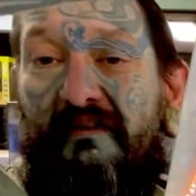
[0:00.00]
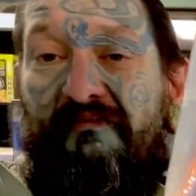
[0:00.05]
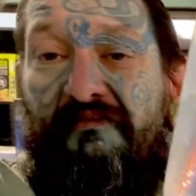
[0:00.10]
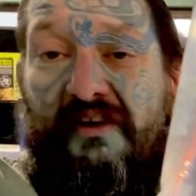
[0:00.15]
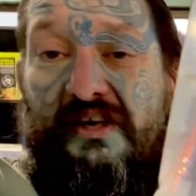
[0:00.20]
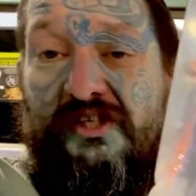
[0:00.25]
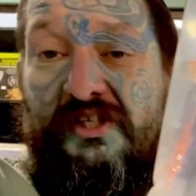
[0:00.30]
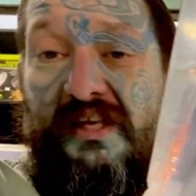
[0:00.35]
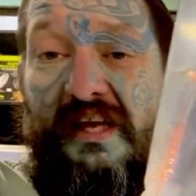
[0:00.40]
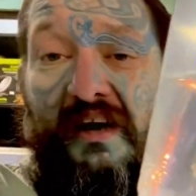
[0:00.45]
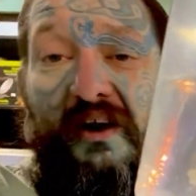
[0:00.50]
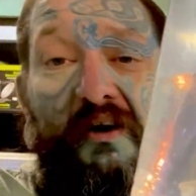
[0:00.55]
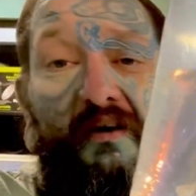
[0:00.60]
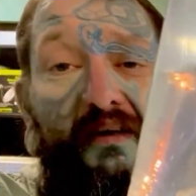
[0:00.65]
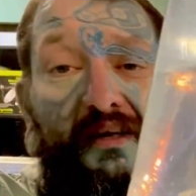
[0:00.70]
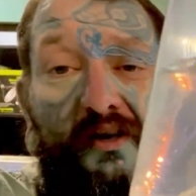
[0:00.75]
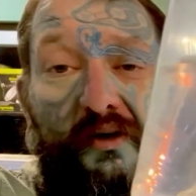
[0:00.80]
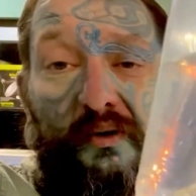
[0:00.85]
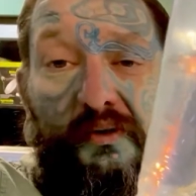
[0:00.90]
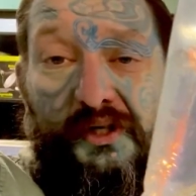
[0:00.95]
fish. They're
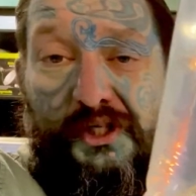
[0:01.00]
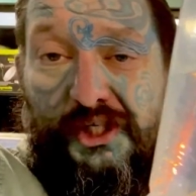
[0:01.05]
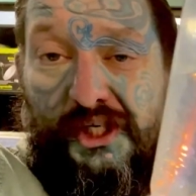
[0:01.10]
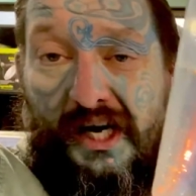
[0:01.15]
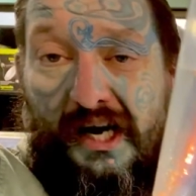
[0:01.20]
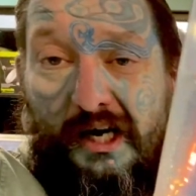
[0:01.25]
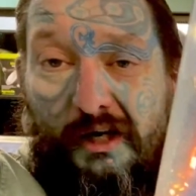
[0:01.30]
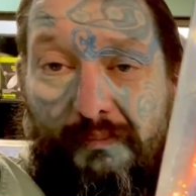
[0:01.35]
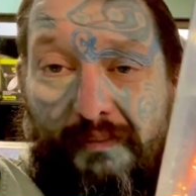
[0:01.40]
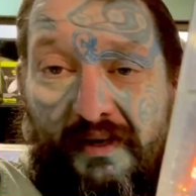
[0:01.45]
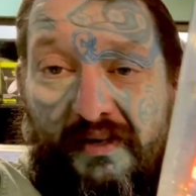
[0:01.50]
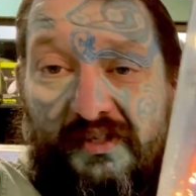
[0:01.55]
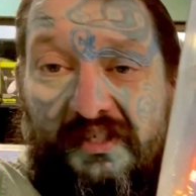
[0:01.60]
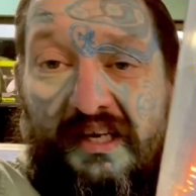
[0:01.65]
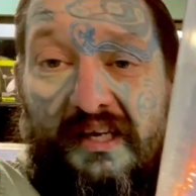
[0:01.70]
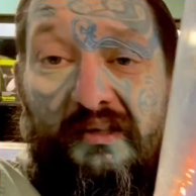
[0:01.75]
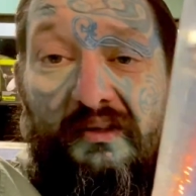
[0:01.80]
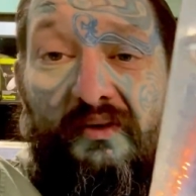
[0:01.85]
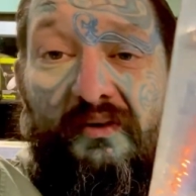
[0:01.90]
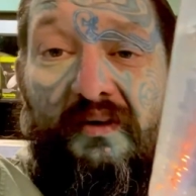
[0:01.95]
only called a shark because
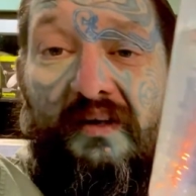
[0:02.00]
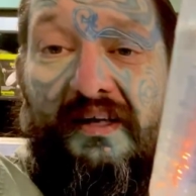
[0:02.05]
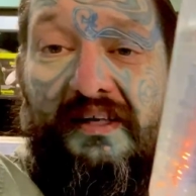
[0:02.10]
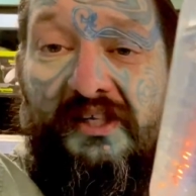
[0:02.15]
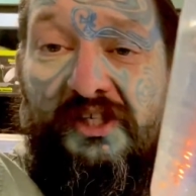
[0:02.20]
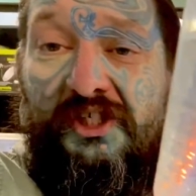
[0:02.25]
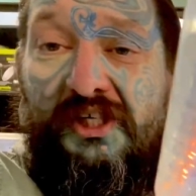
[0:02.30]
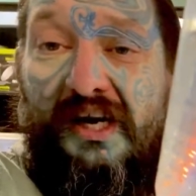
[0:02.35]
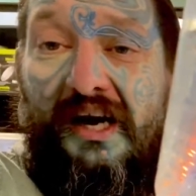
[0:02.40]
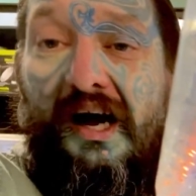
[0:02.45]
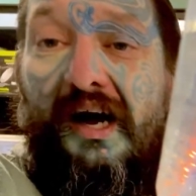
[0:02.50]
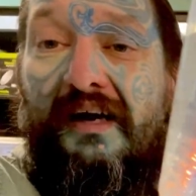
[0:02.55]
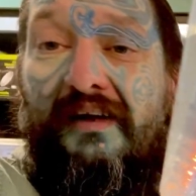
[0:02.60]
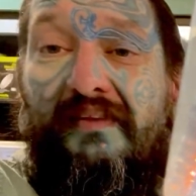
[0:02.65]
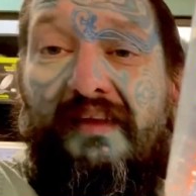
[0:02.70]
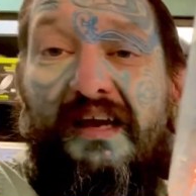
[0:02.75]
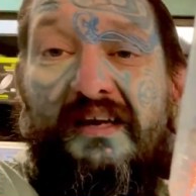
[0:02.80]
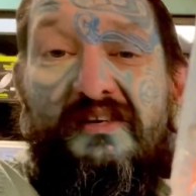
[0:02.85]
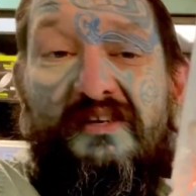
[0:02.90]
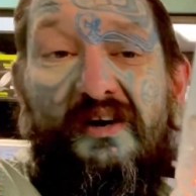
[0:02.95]
they look like a shark.
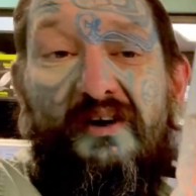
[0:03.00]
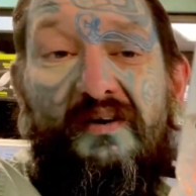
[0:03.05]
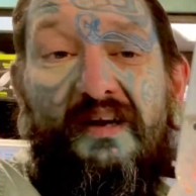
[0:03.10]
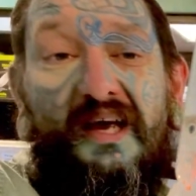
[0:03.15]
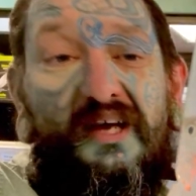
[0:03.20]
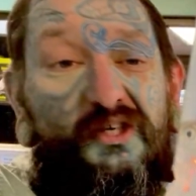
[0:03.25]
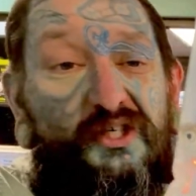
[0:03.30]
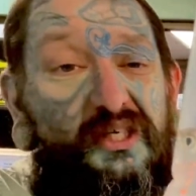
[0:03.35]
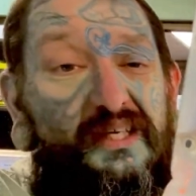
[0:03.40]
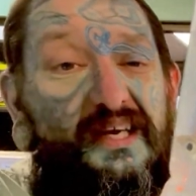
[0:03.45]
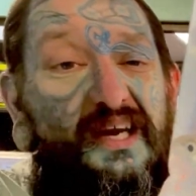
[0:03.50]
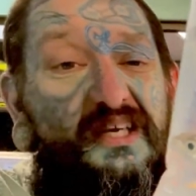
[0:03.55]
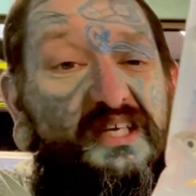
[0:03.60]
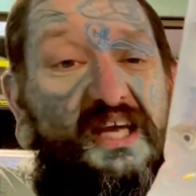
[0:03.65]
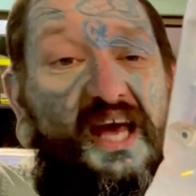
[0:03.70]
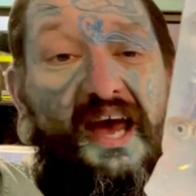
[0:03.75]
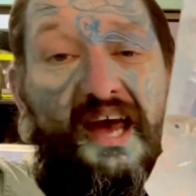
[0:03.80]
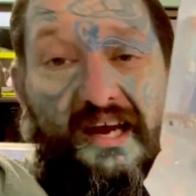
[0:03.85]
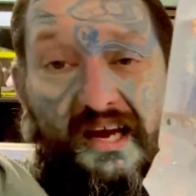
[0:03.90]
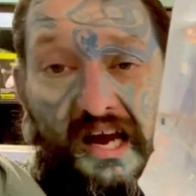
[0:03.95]
They don't actually
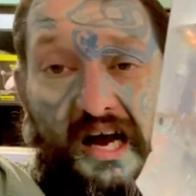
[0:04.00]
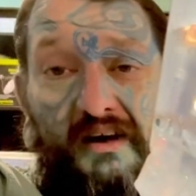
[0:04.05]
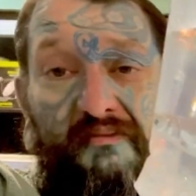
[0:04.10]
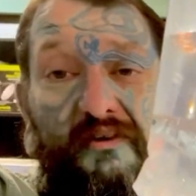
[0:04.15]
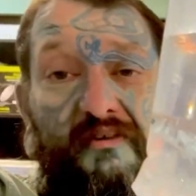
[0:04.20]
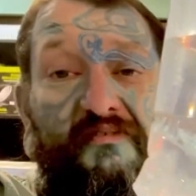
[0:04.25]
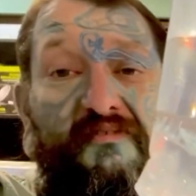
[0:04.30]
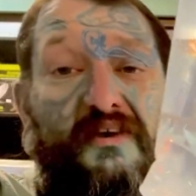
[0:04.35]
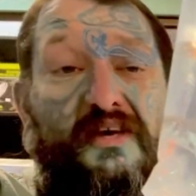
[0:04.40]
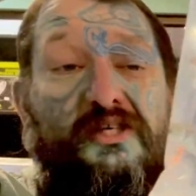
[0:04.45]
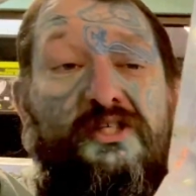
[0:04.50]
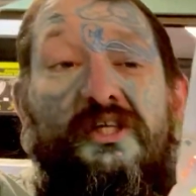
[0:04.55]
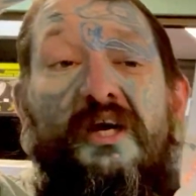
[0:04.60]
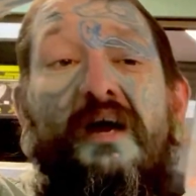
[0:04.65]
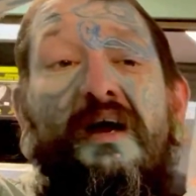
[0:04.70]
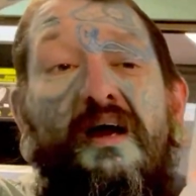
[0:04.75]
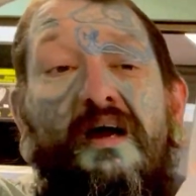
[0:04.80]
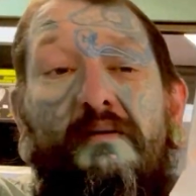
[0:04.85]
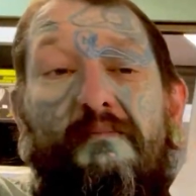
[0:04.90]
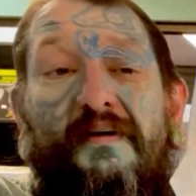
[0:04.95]
attack other fish,
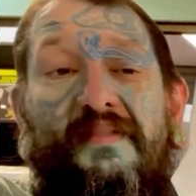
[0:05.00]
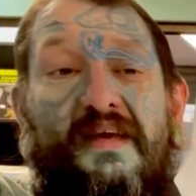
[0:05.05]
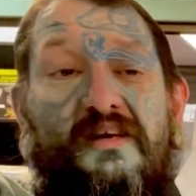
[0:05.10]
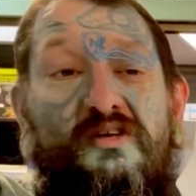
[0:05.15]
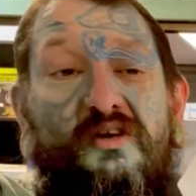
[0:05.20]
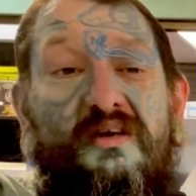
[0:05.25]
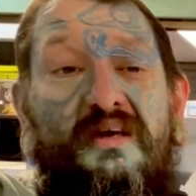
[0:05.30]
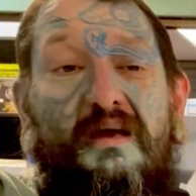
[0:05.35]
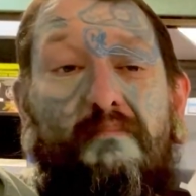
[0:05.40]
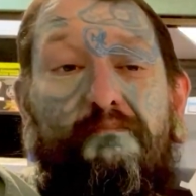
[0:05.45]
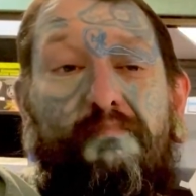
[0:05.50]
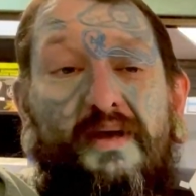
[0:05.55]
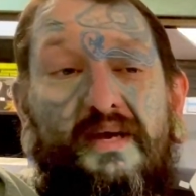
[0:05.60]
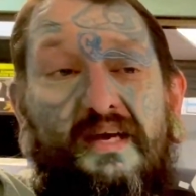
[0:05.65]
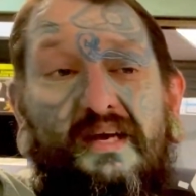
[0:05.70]
but they do get big